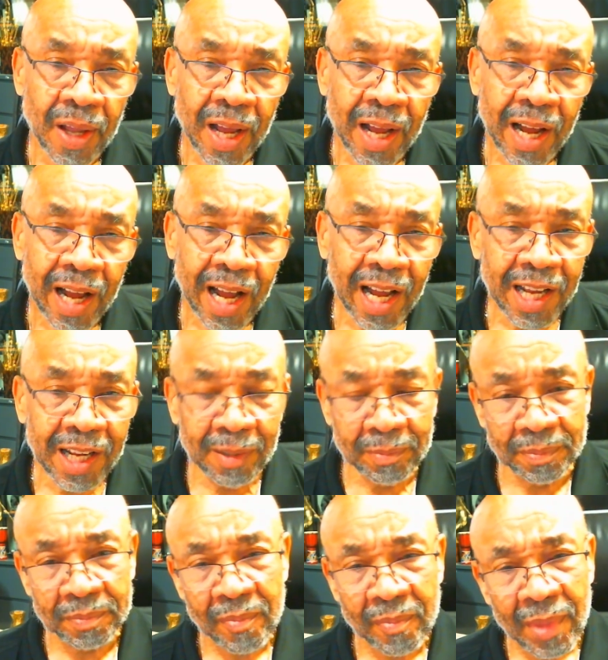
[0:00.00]
I
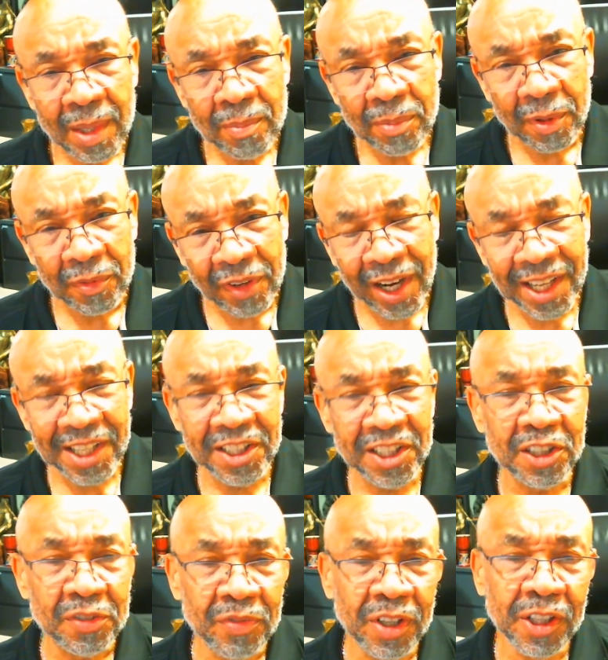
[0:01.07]
am providing
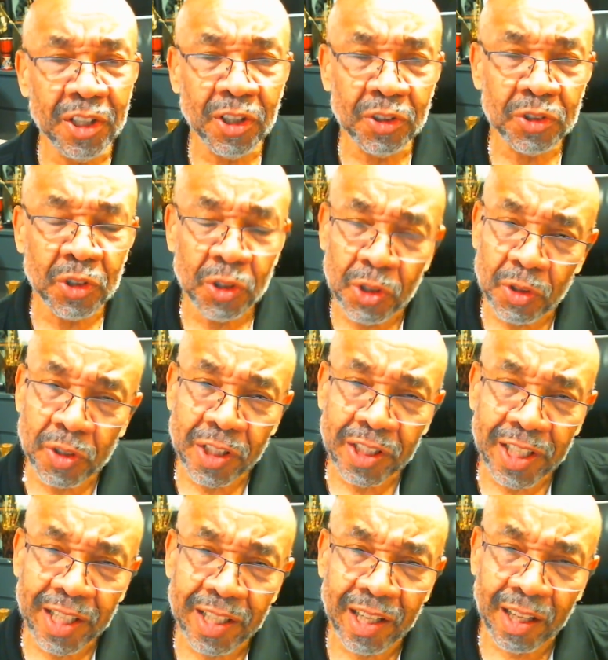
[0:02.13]
this video so you can
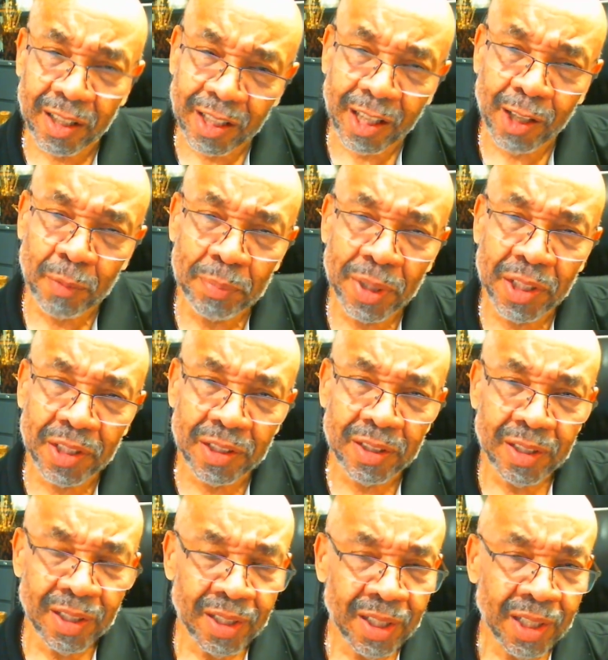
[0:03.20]
get a little bit
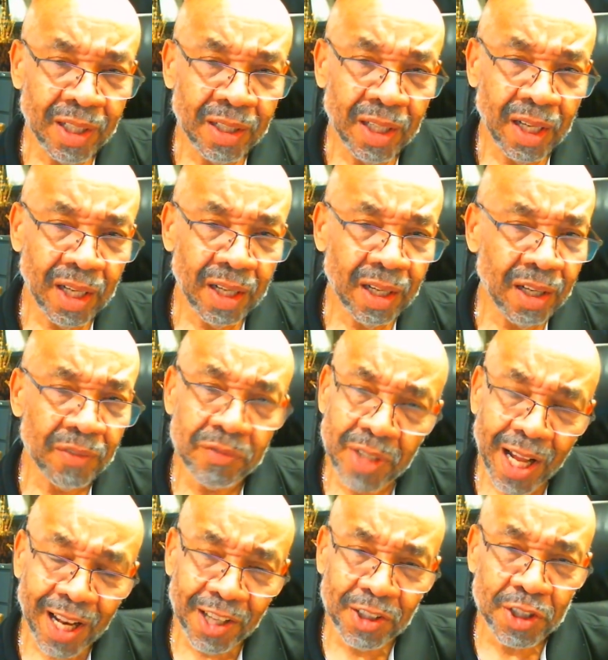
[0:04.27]
of
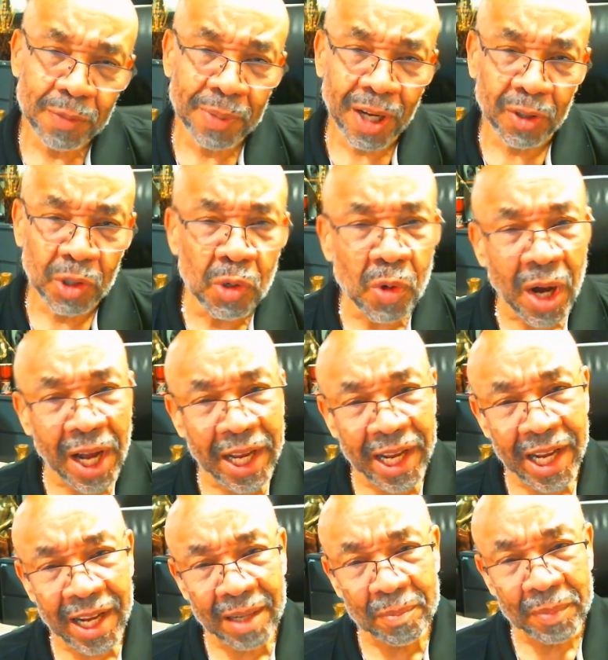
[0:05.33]
knowledge about who I
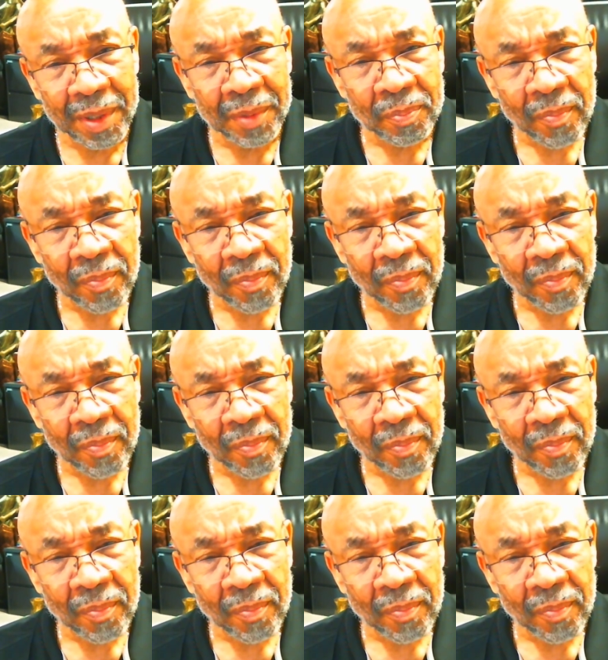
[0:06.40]
am,